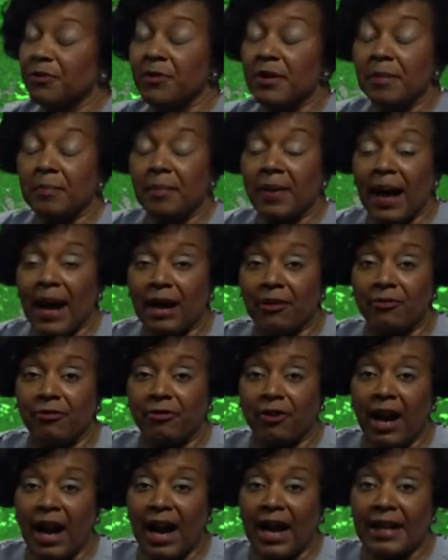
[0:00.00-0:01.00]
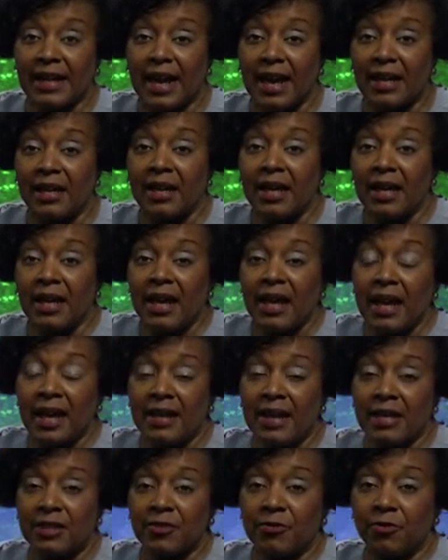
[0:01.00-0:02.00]
in by Friday,
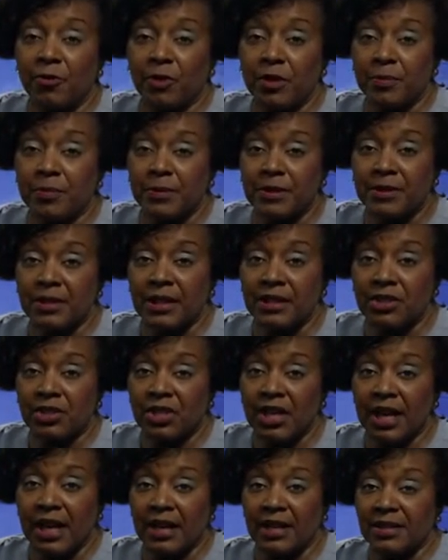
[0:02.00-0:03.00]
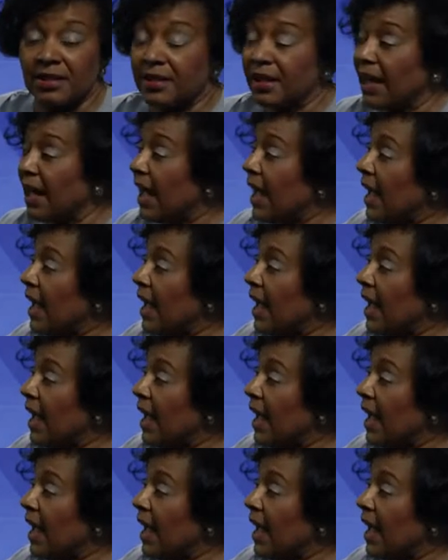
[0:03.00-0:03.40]
and that's a 40% chance.